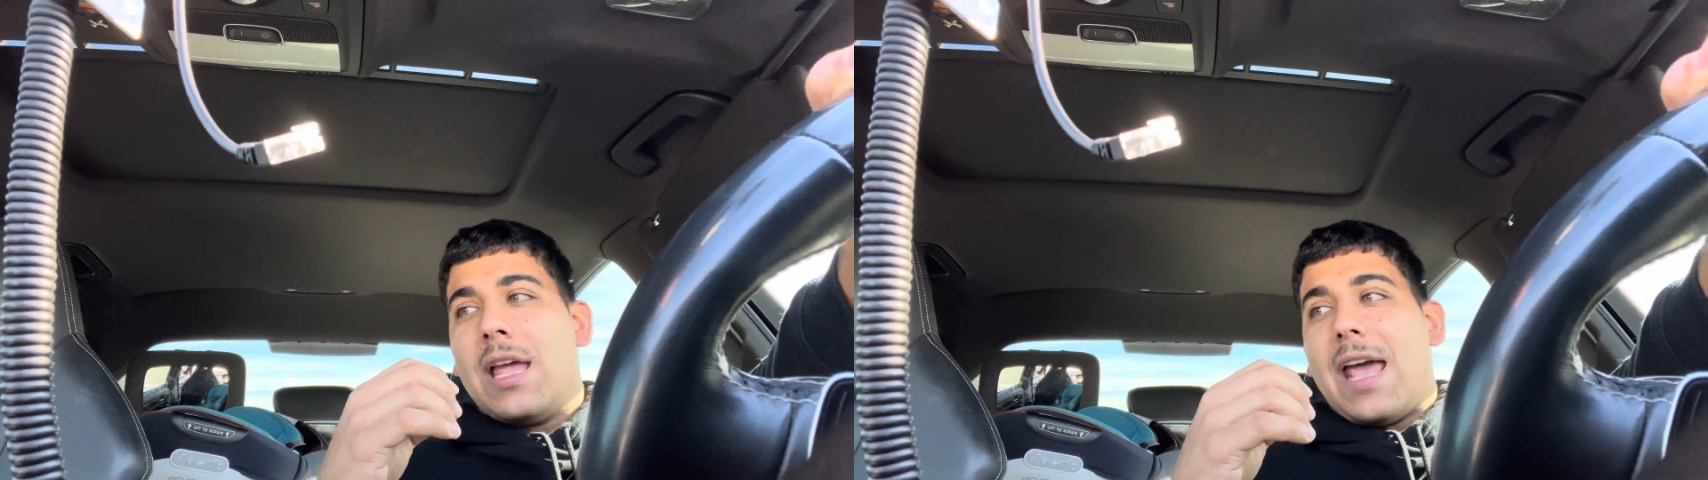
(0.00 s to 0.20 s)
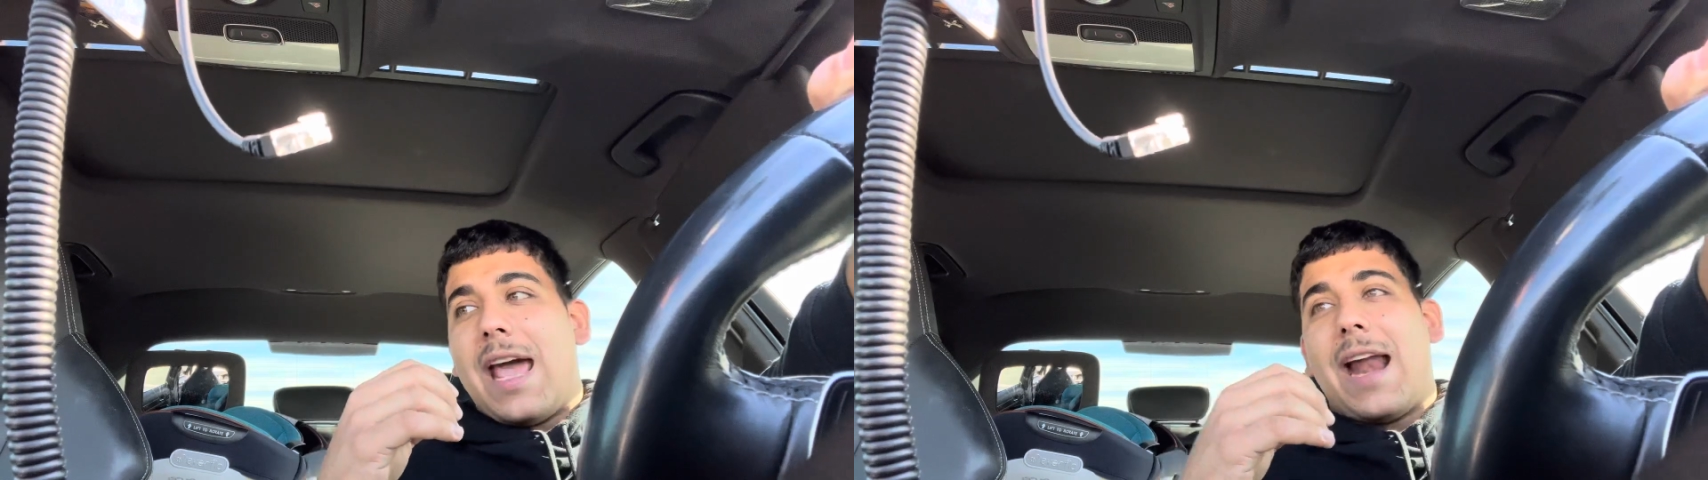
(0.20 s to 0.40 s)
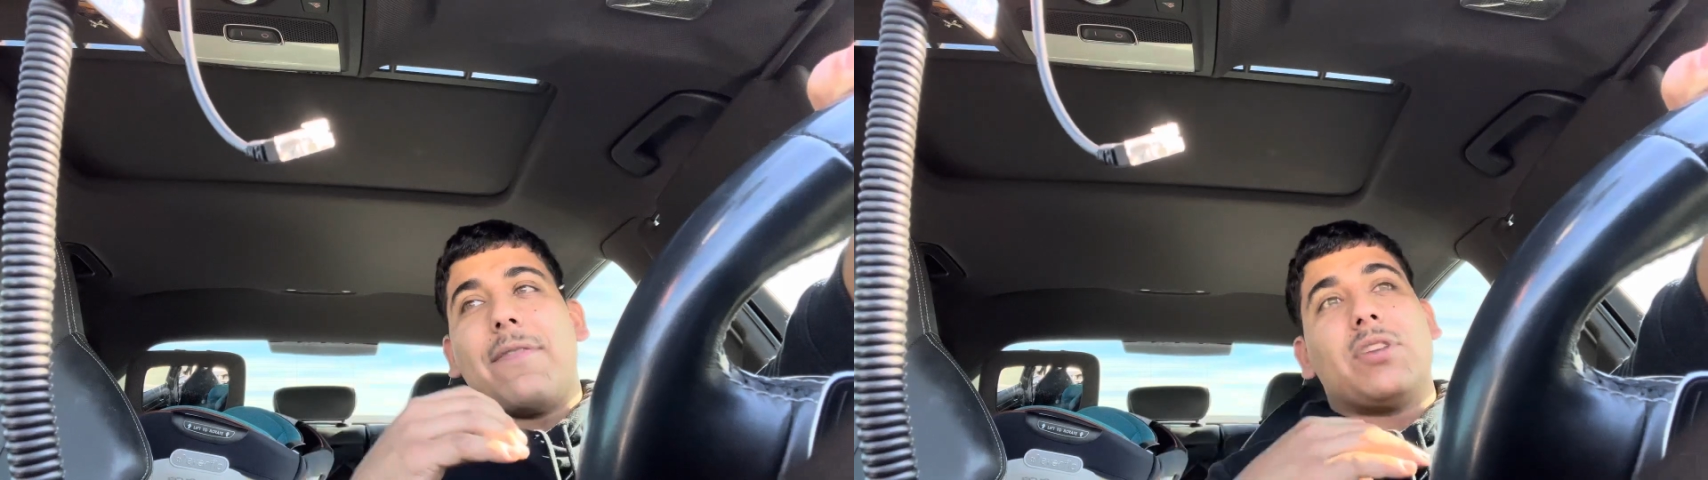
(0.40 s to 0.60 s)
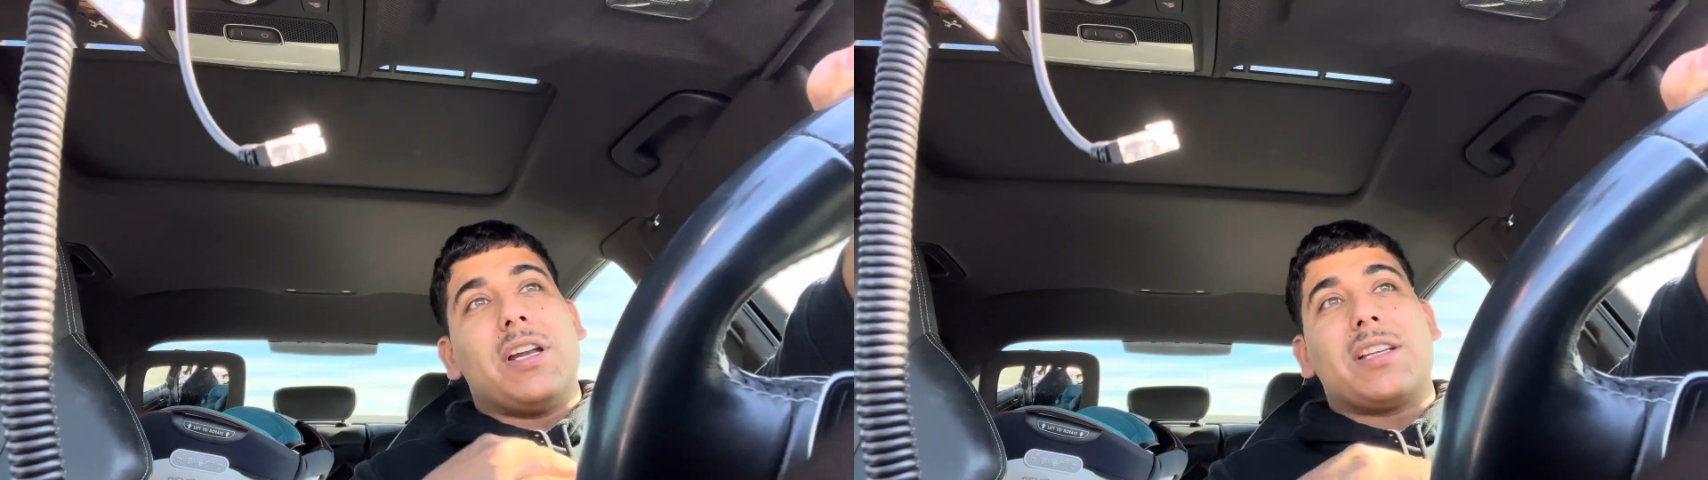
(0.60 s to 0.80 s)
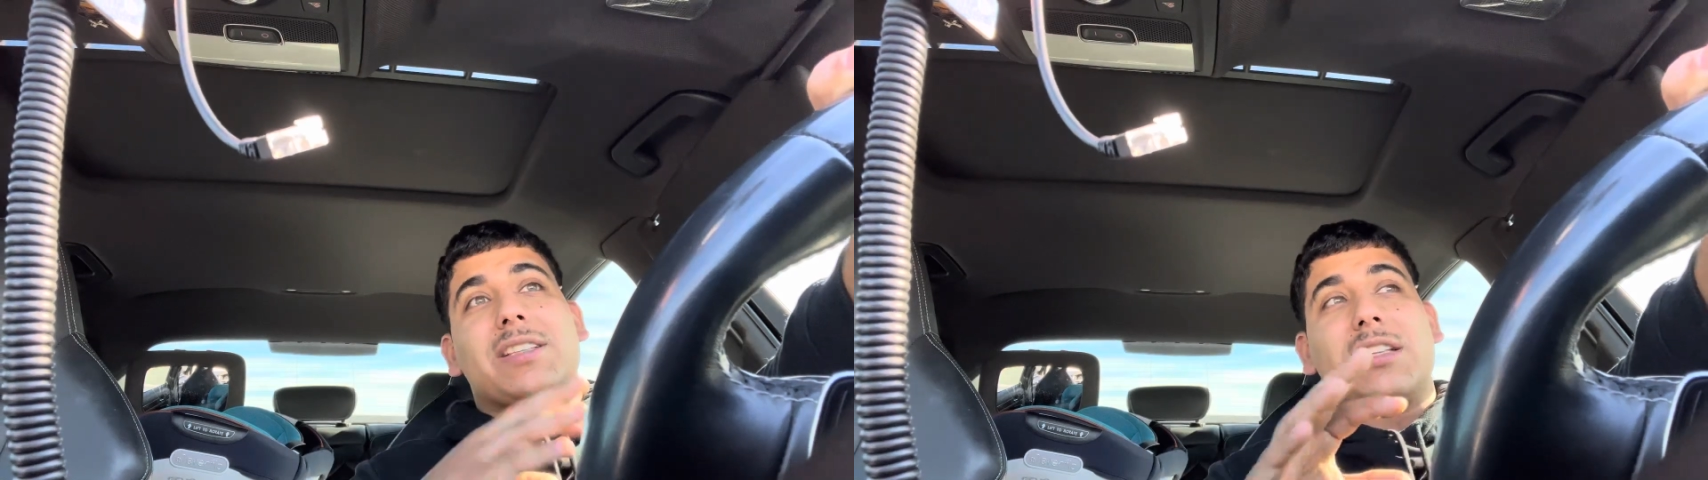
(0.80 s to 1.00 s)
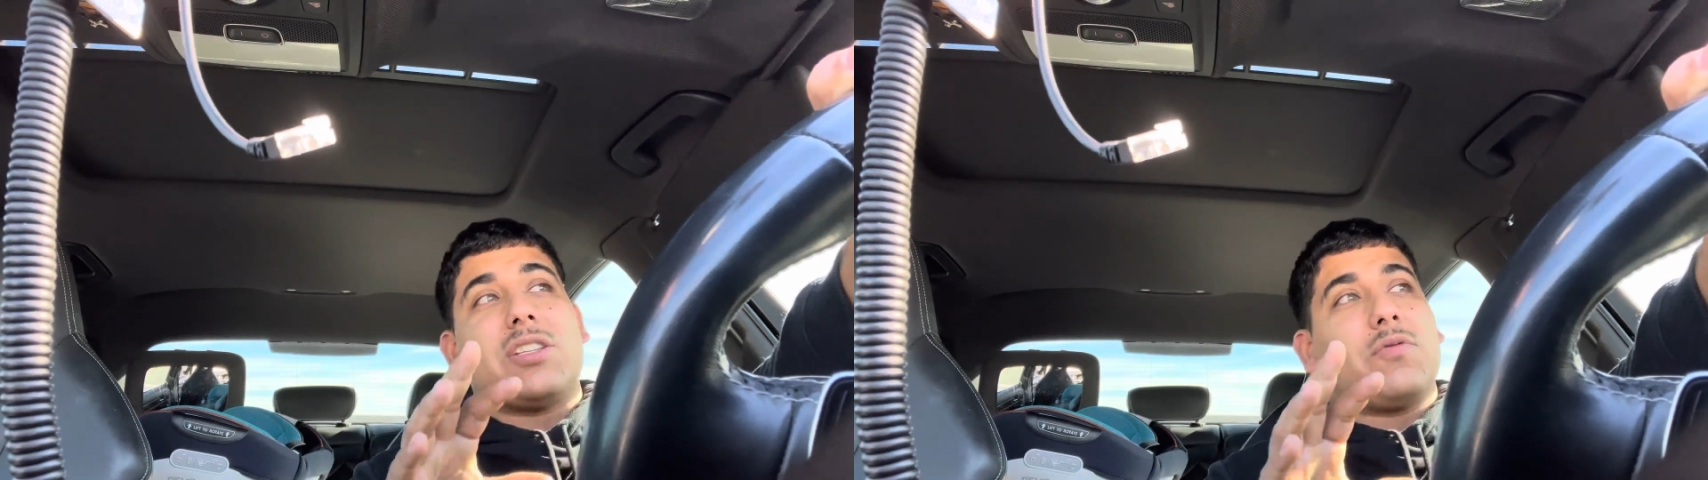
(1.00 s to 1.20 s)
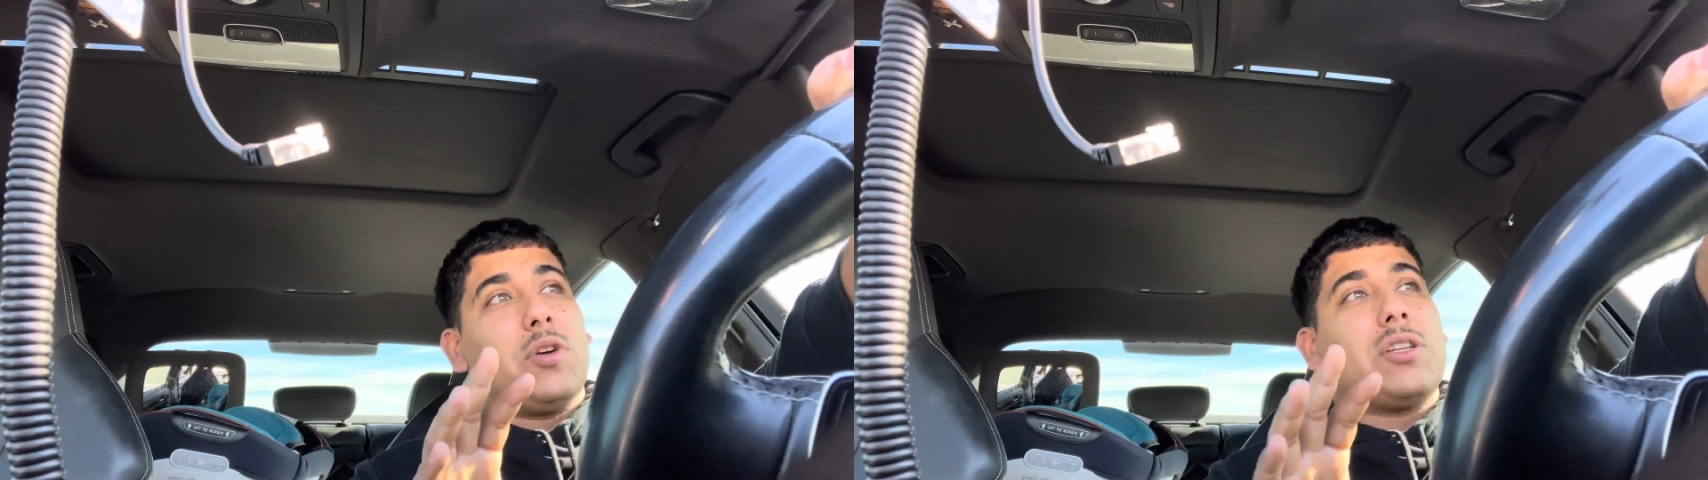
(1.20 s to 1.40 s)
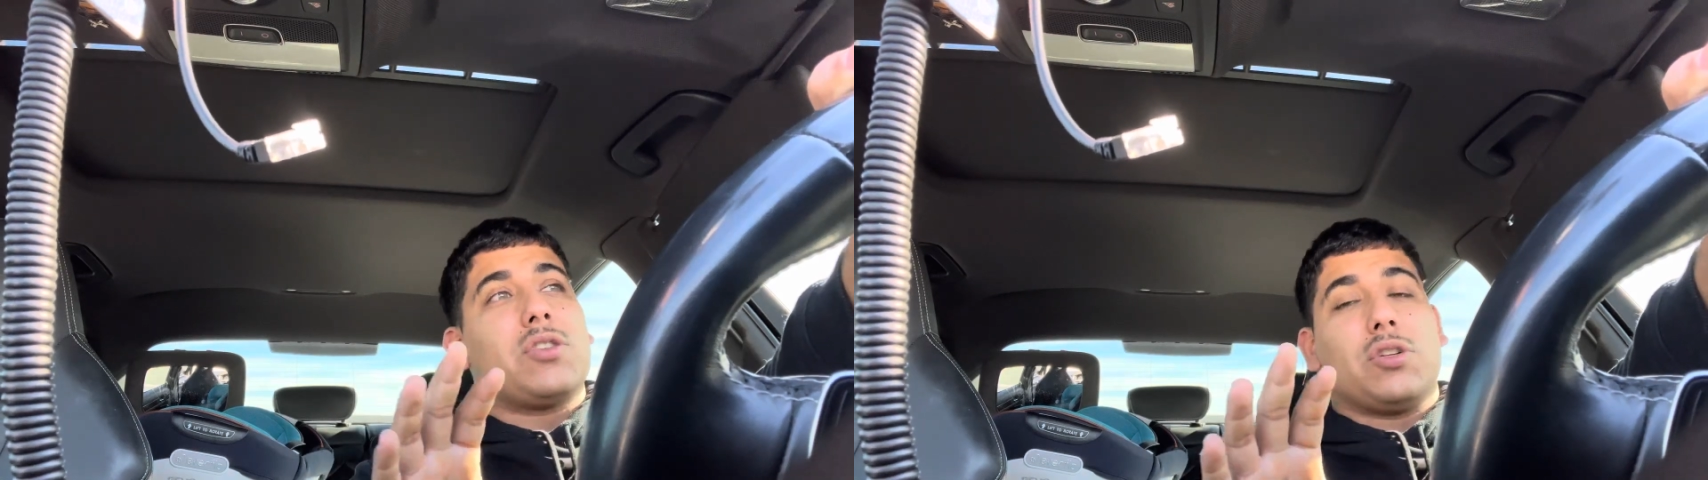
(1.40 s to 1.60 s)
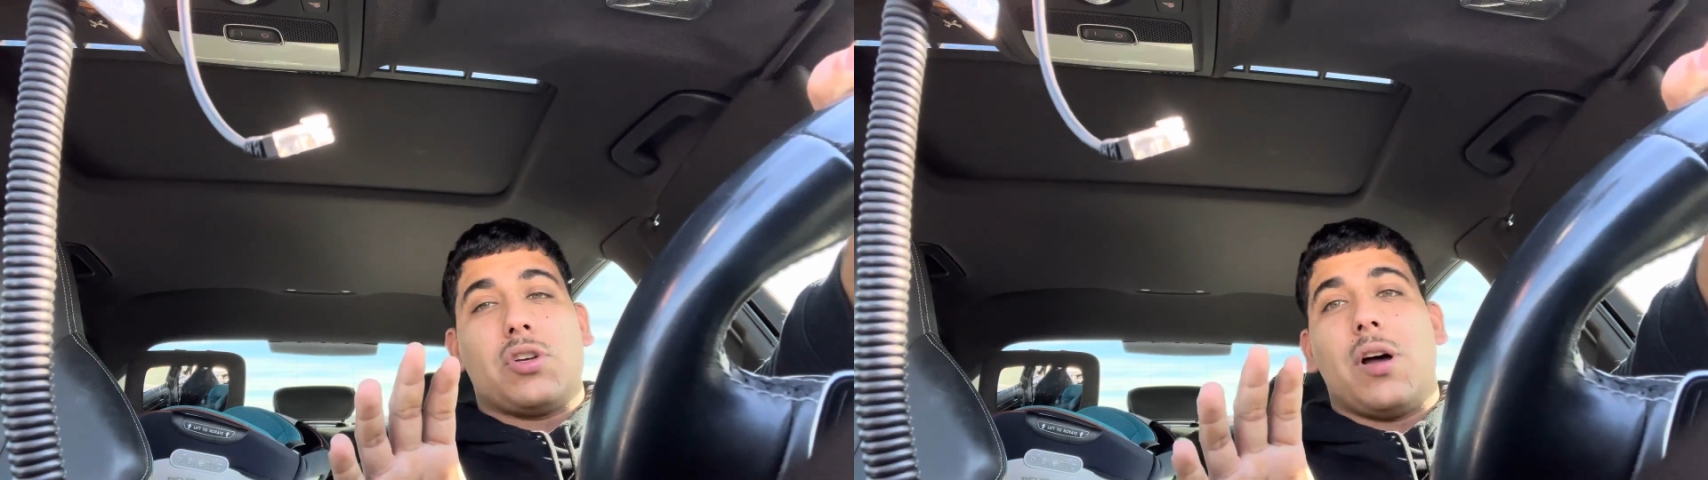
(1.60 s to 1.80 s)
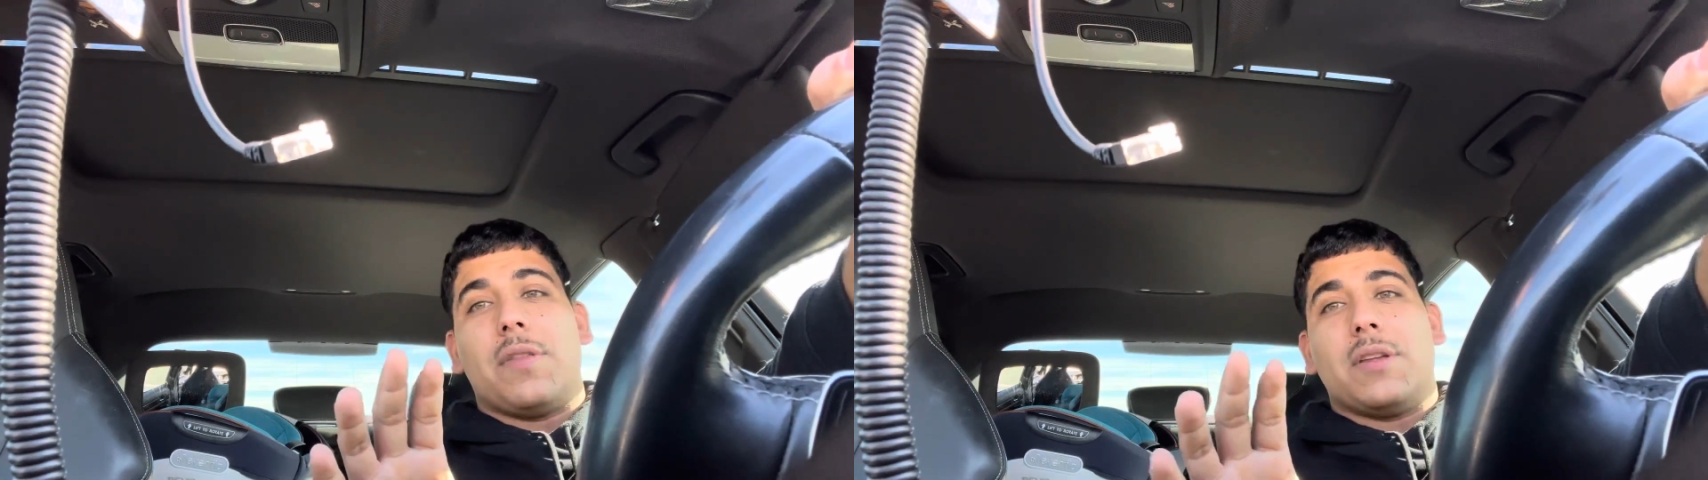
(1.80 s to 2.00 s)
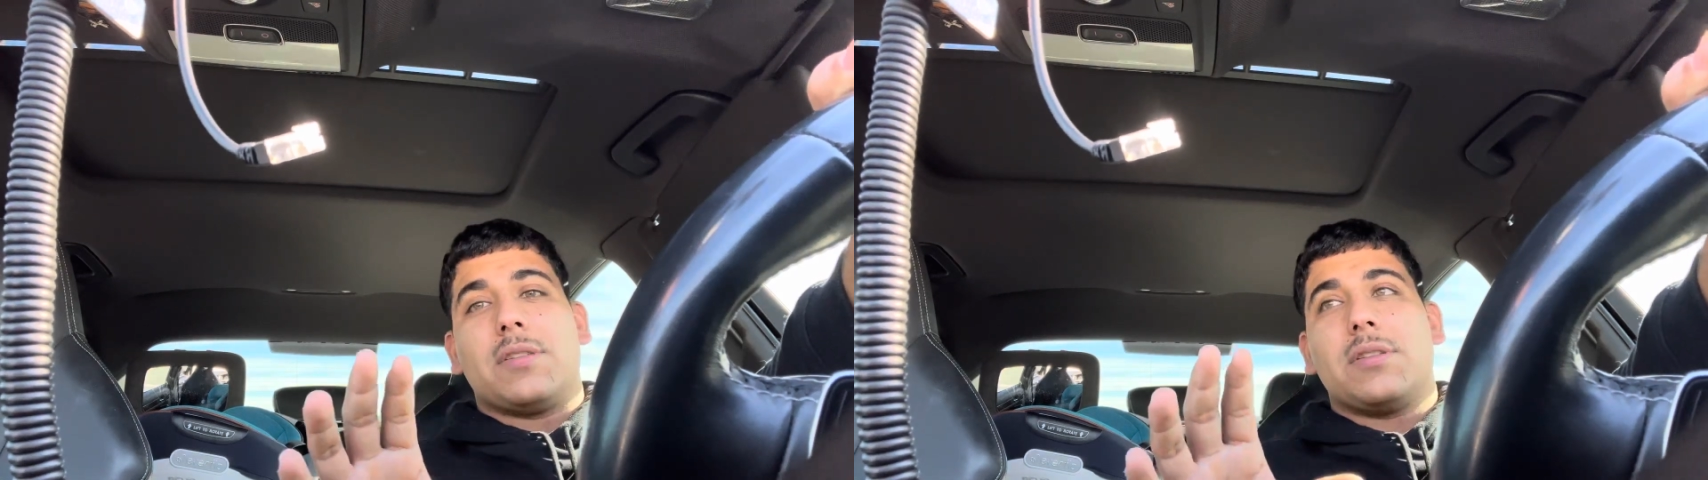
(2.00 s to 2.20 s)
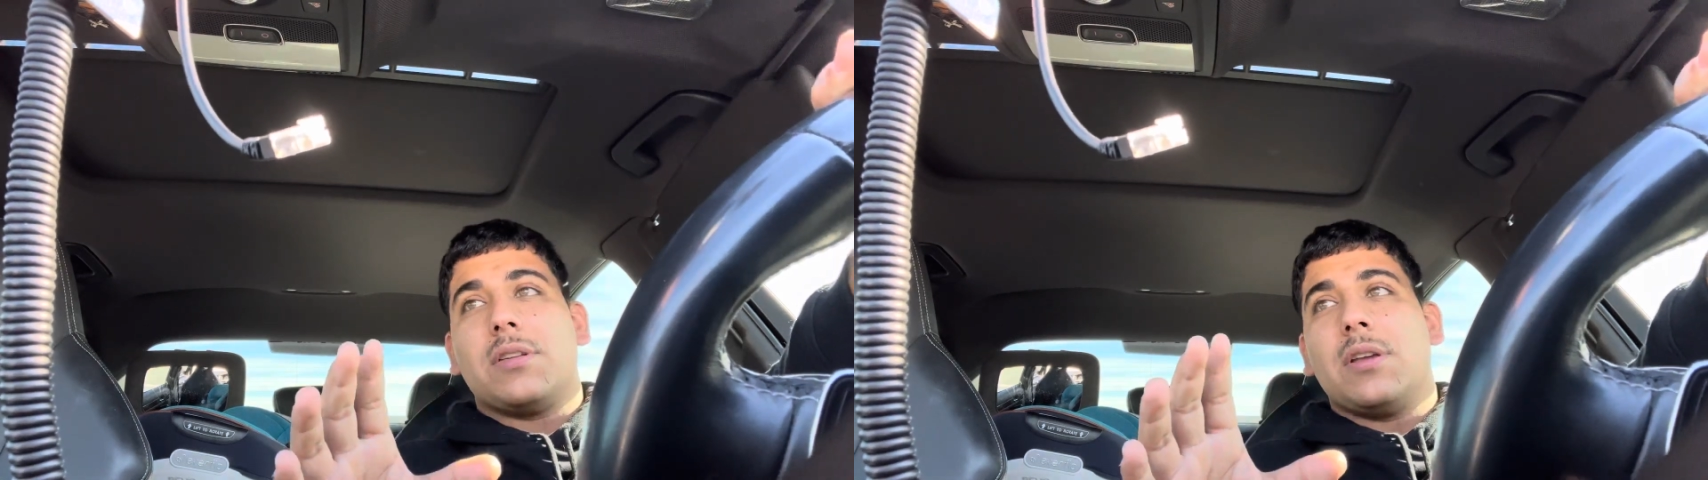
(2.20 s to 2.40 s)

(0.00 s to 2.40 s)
And I've done extensive research on this,